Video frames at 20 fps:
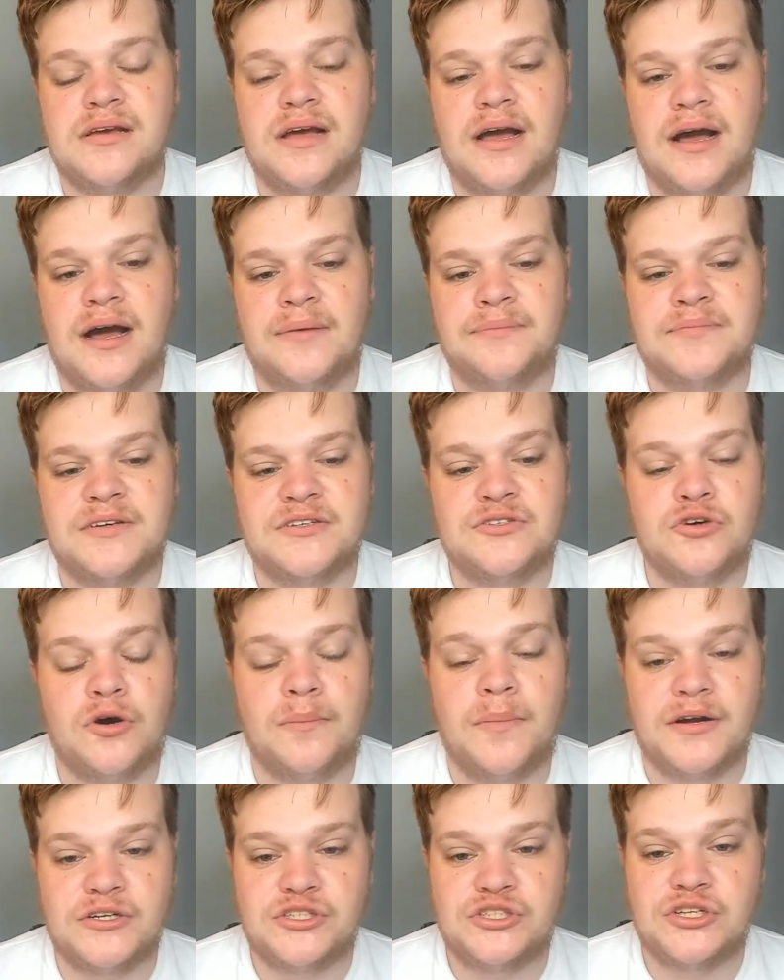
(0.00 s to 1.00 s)
There's not
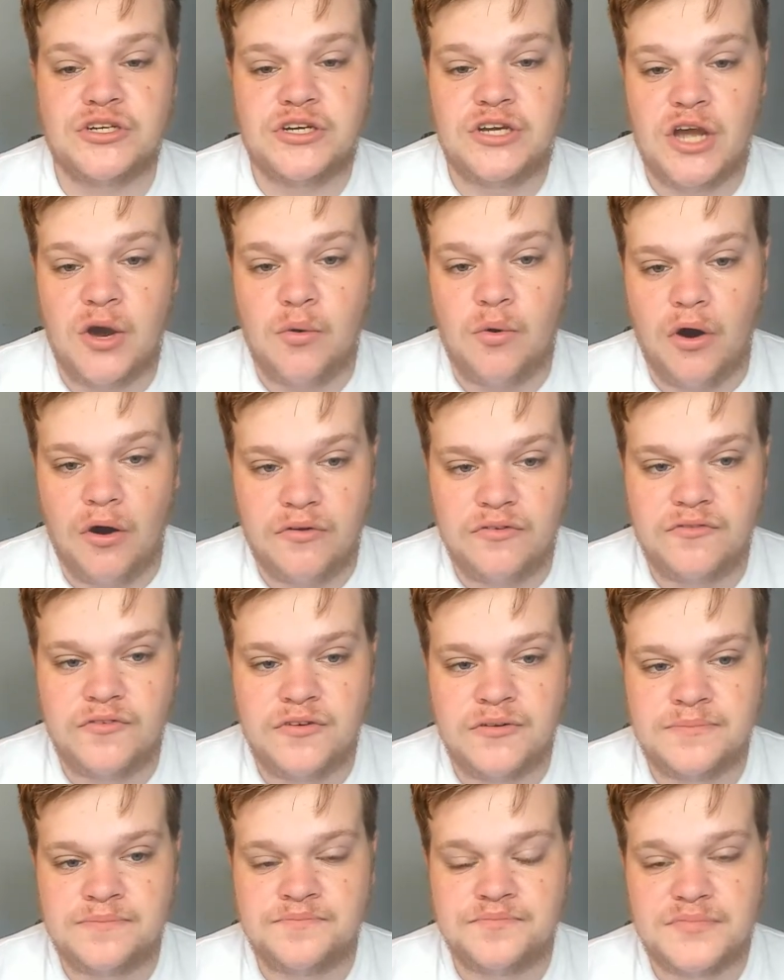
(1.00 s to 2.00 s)
much to go
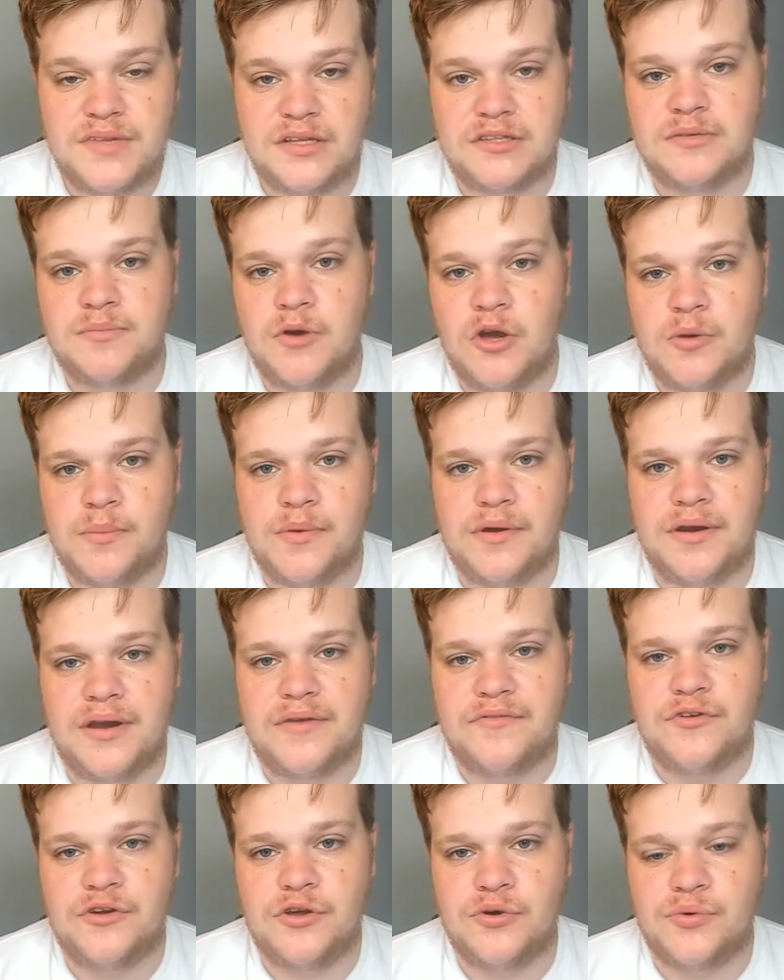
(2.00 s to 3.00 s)
off at the moment,
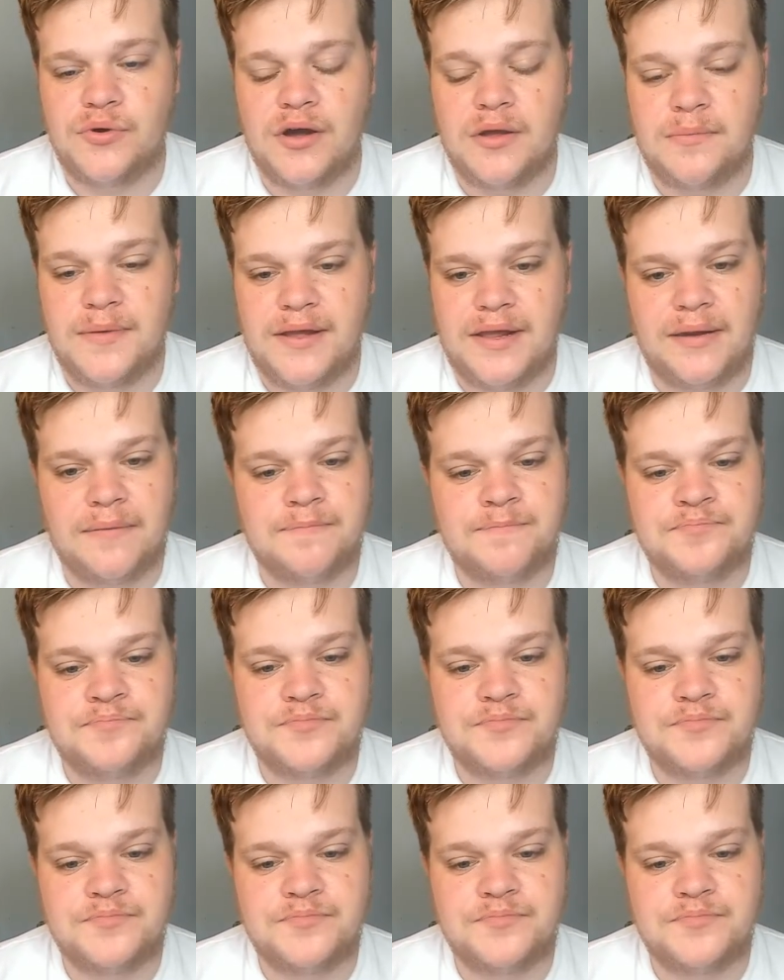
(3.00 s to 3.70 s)
if you know what I mean.